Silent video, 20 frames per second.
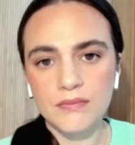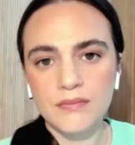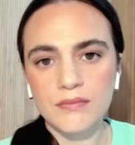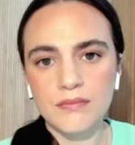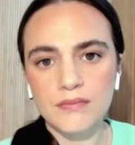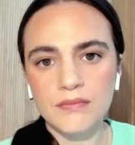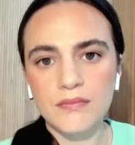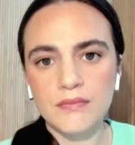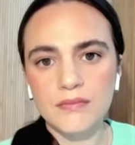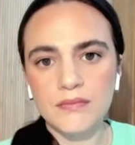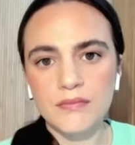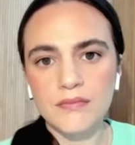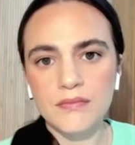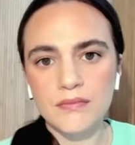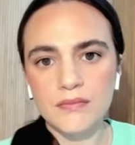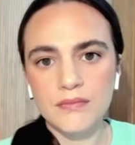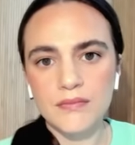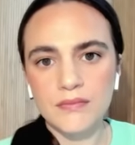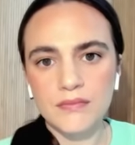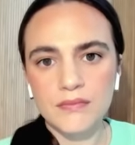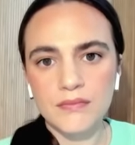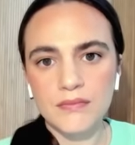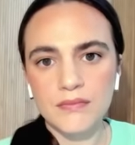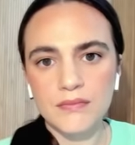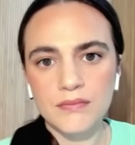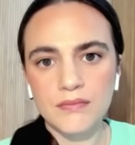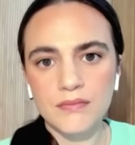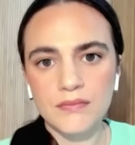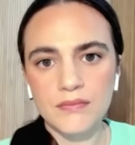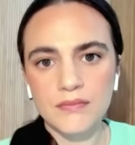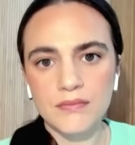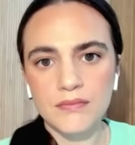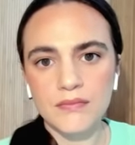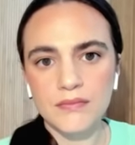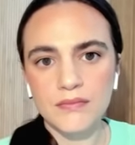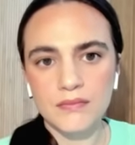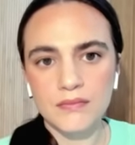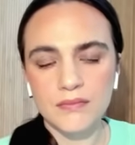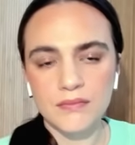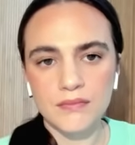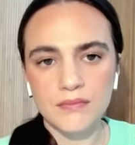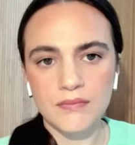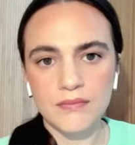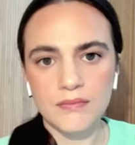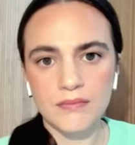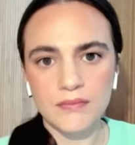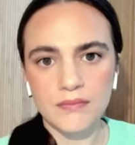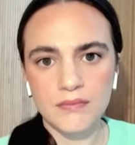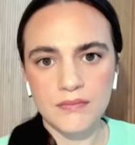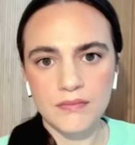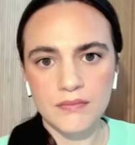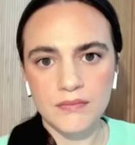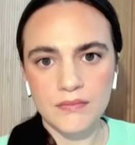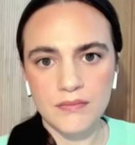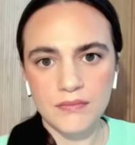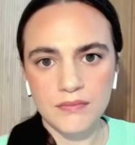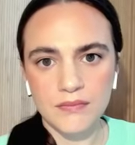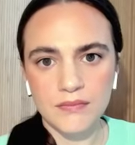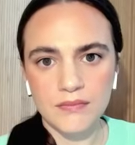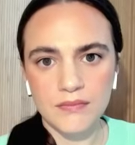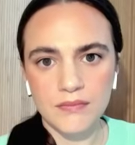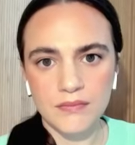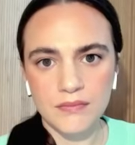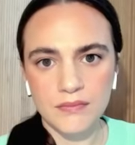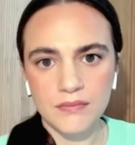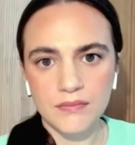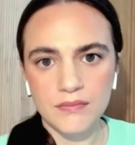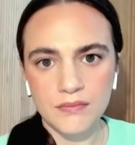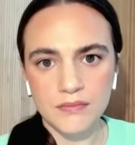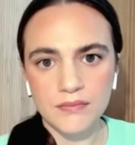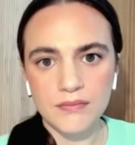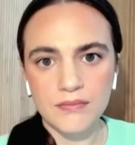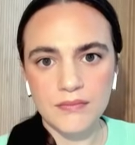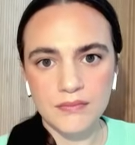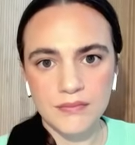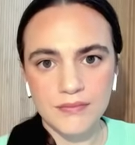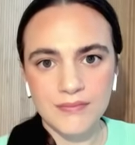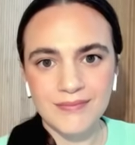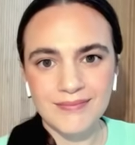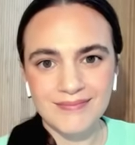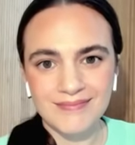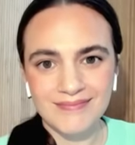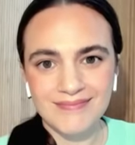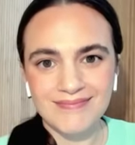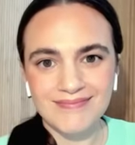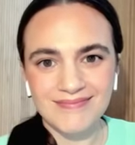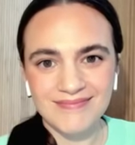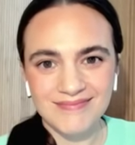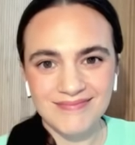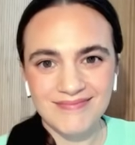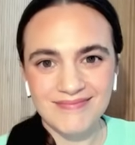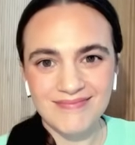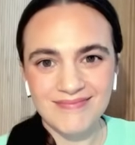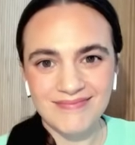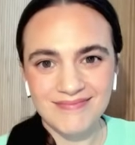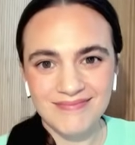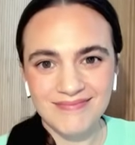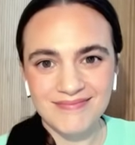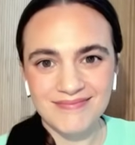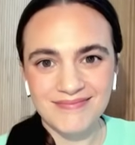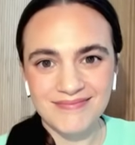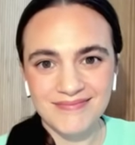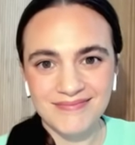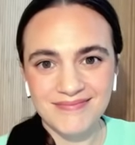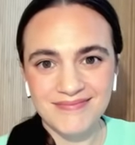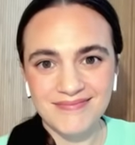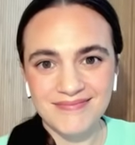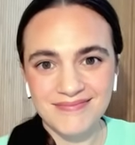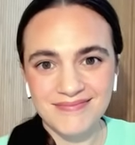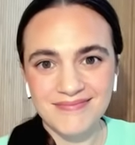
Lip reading: [no speech]